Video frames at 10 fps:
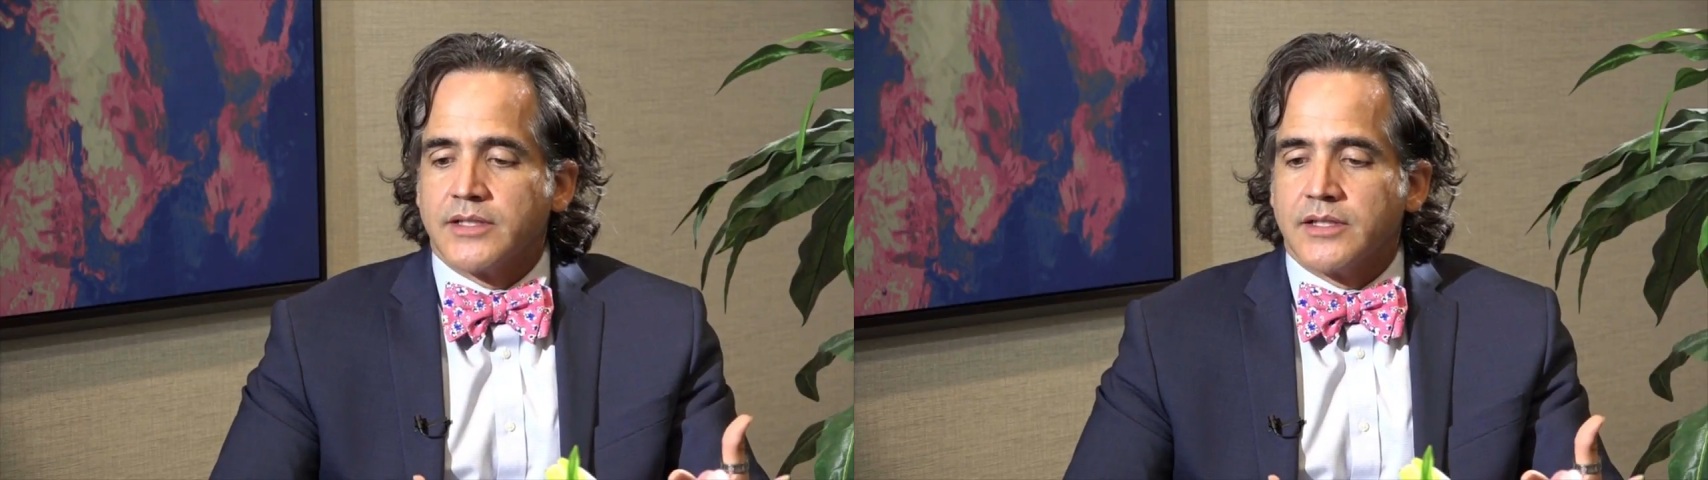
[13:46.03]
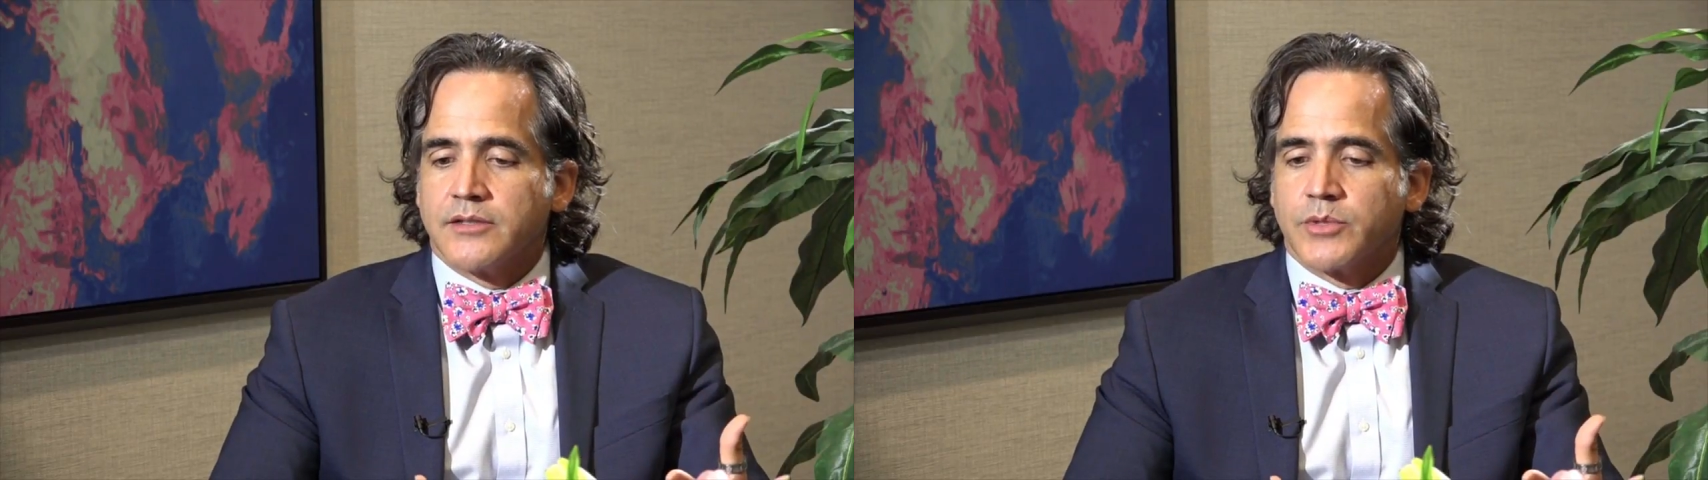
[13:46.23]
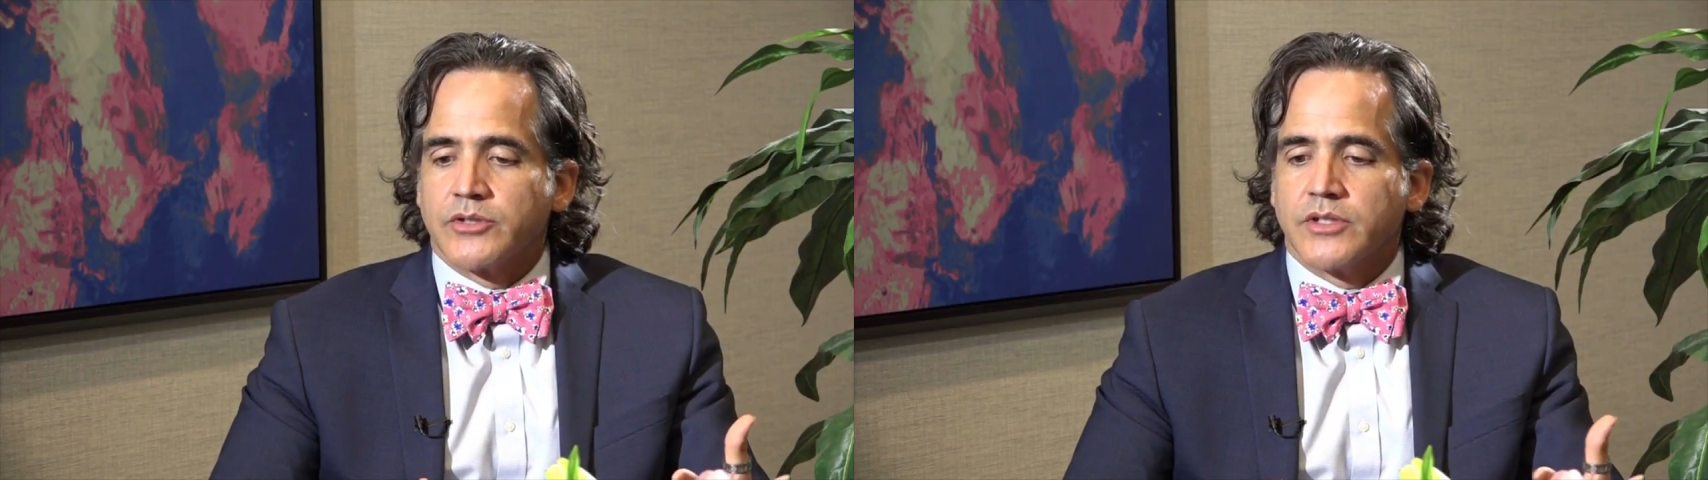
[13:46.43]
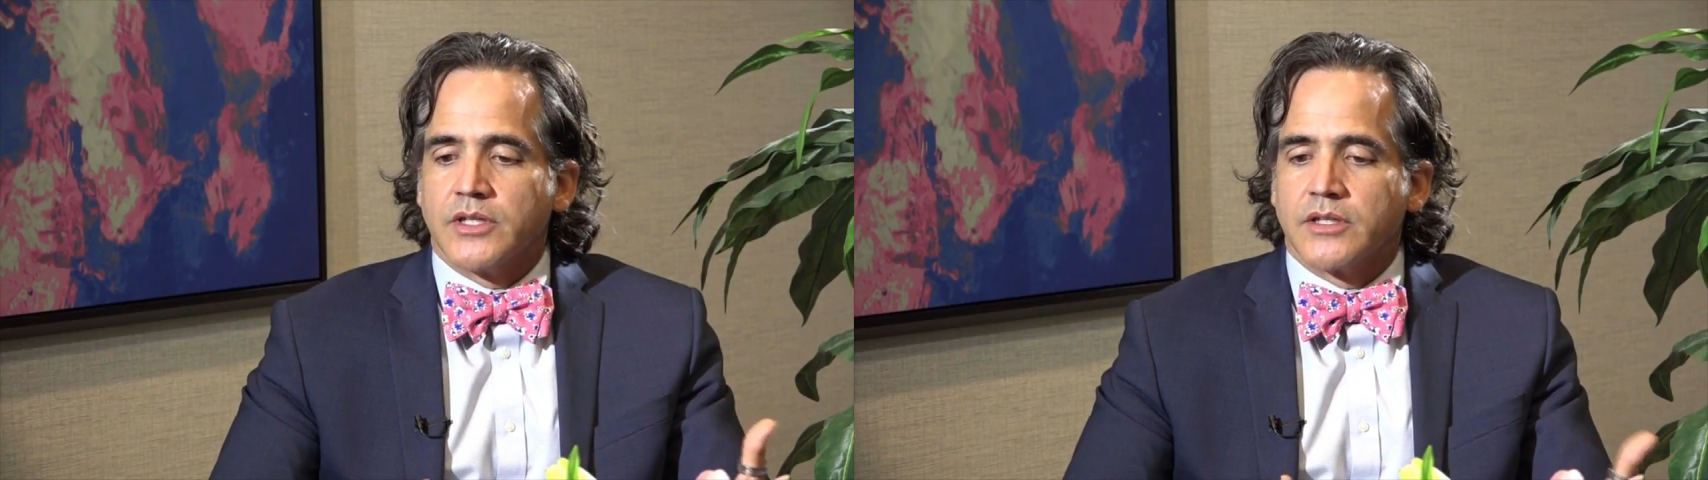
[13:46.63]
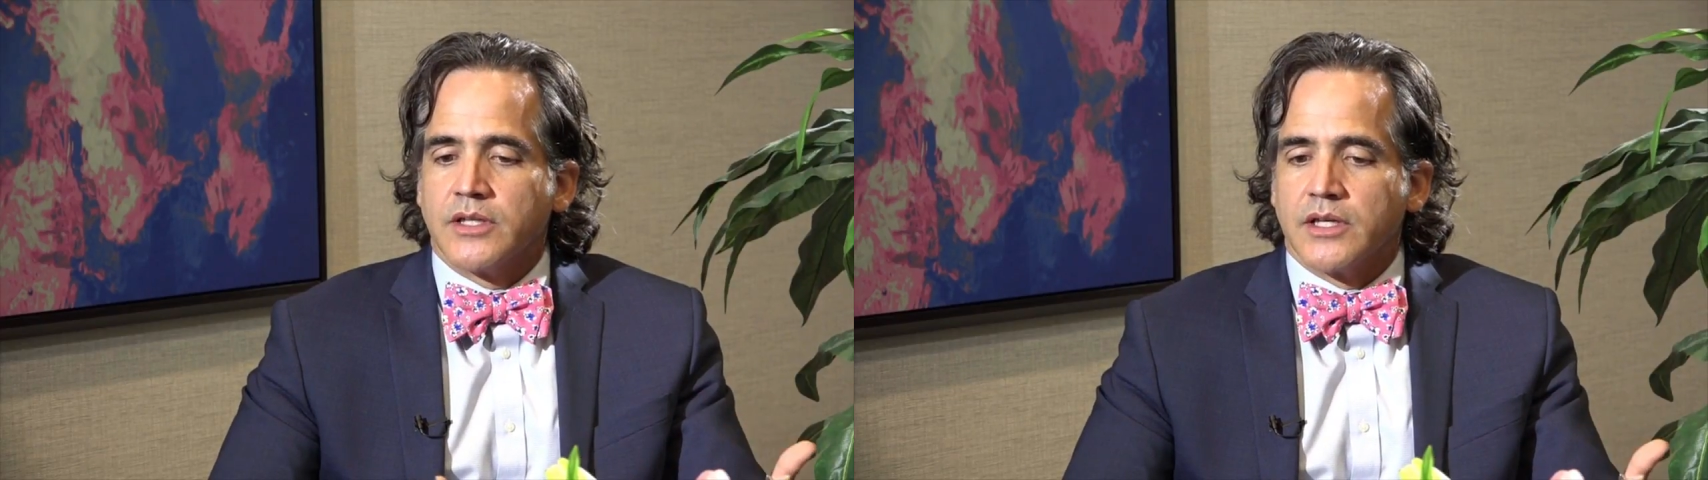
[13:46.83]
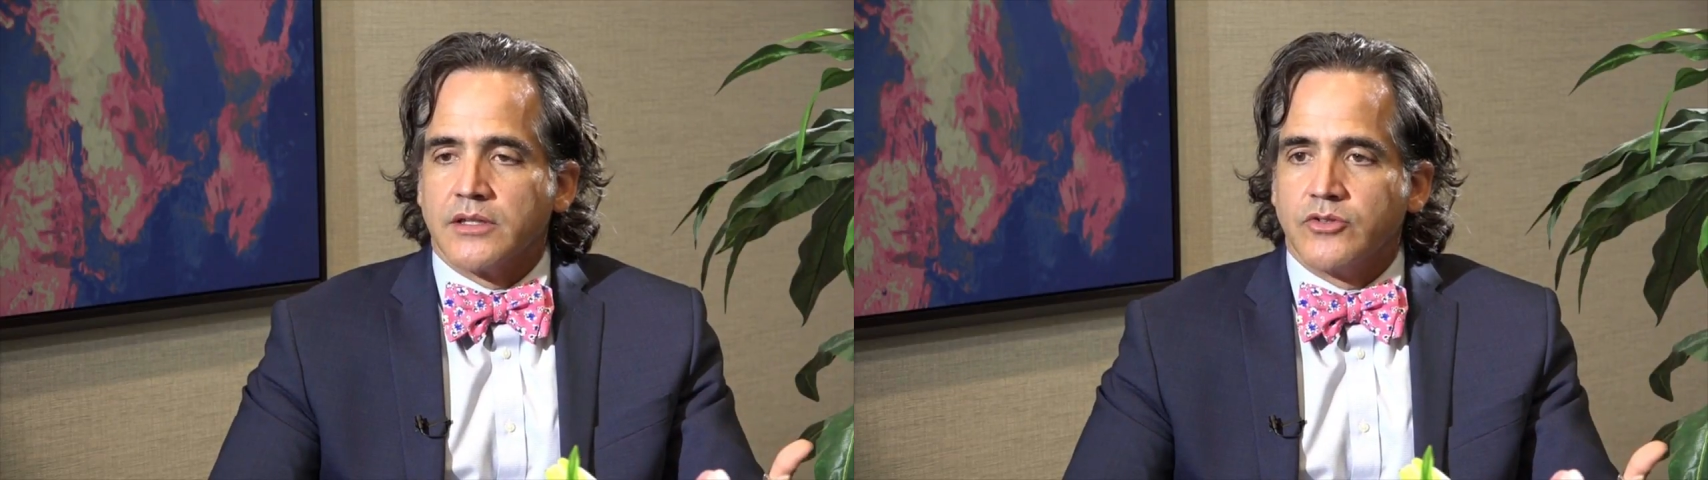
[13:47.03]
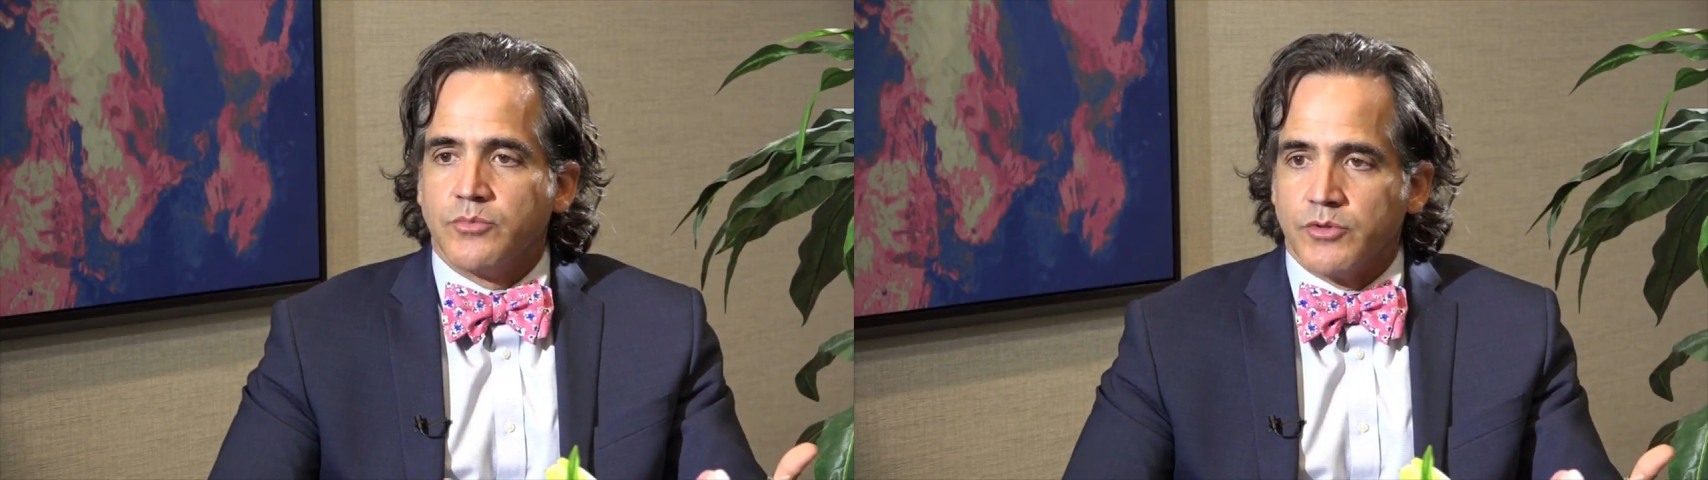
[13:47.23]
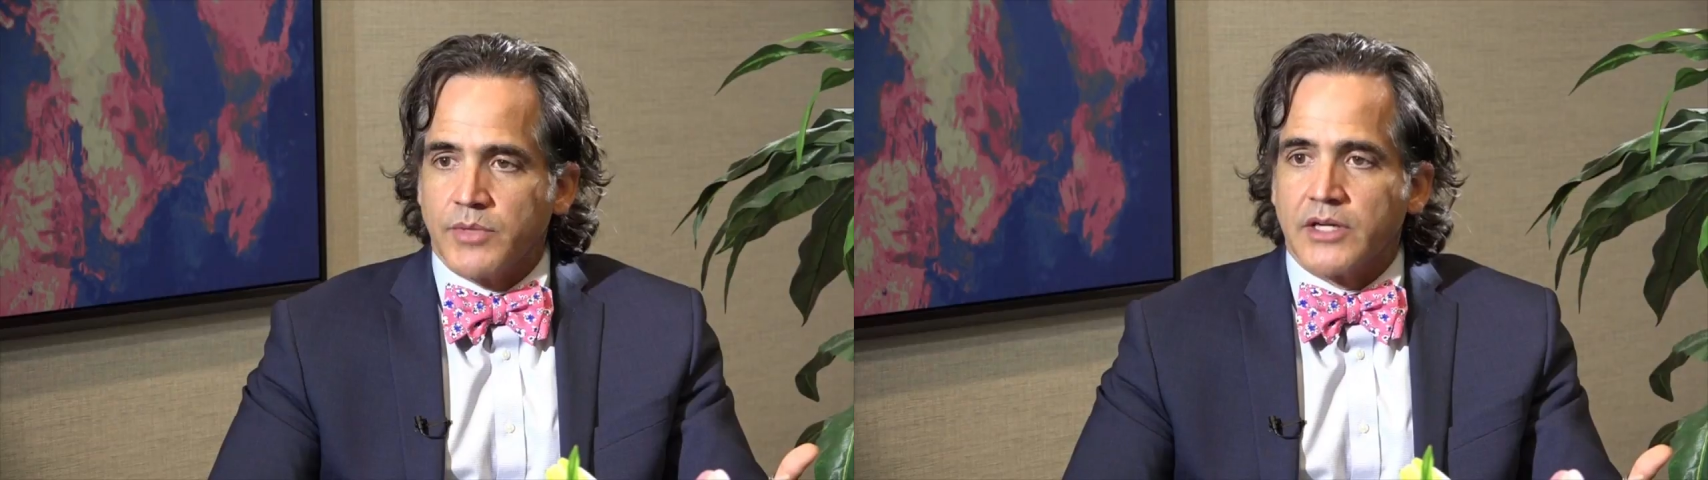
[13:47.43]
especially at
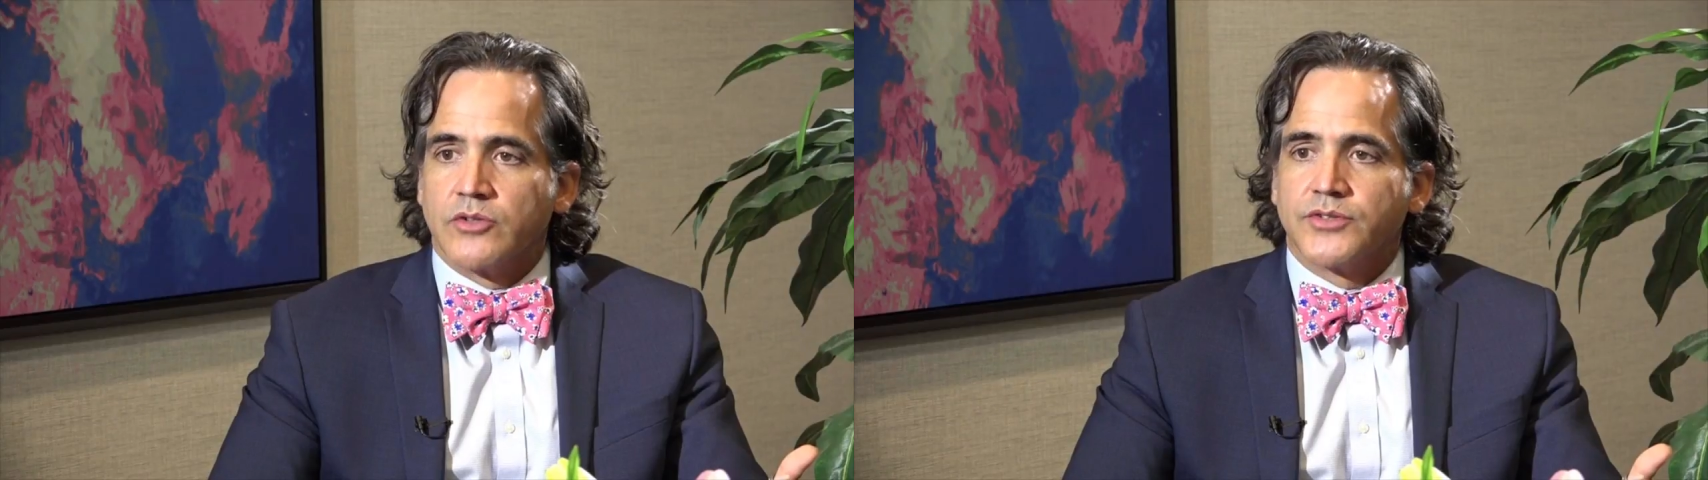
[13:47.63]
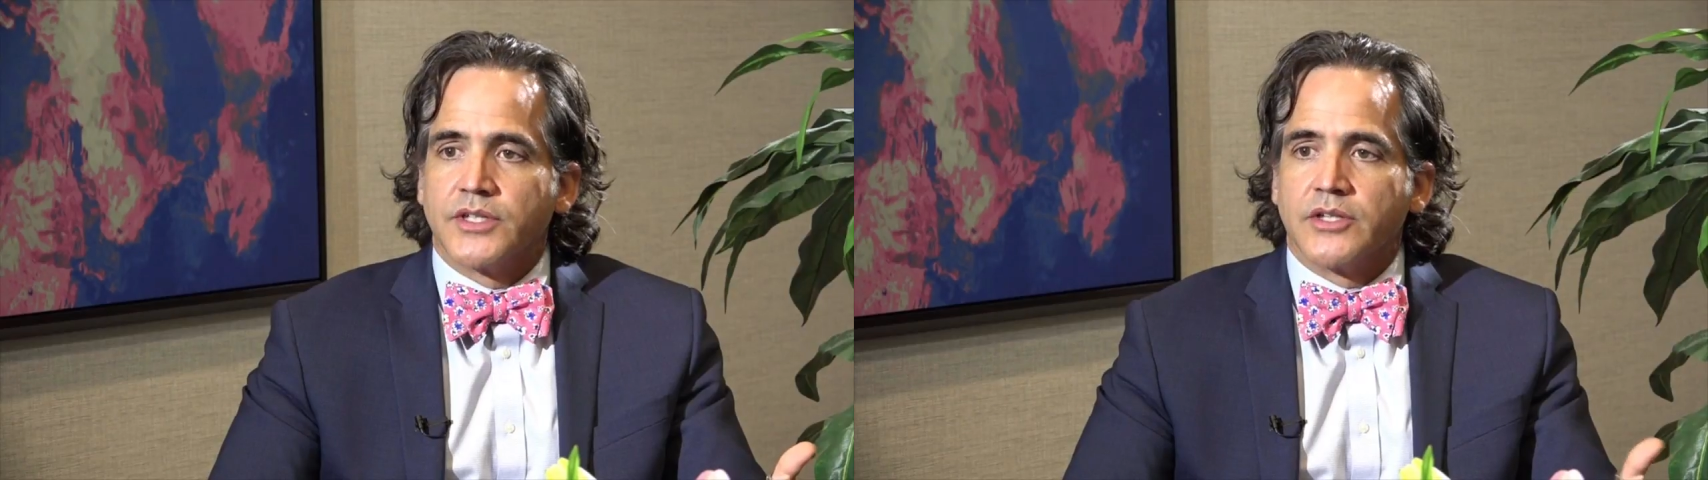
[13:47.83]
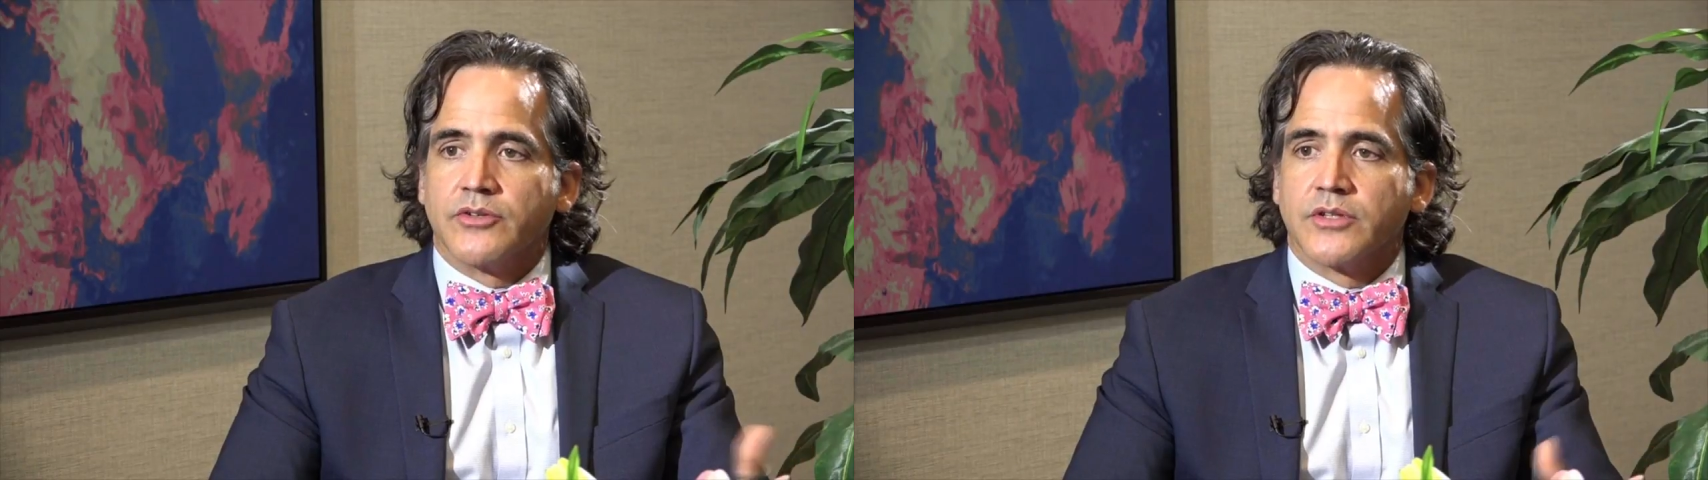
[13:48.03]
Jupiter Medical Center,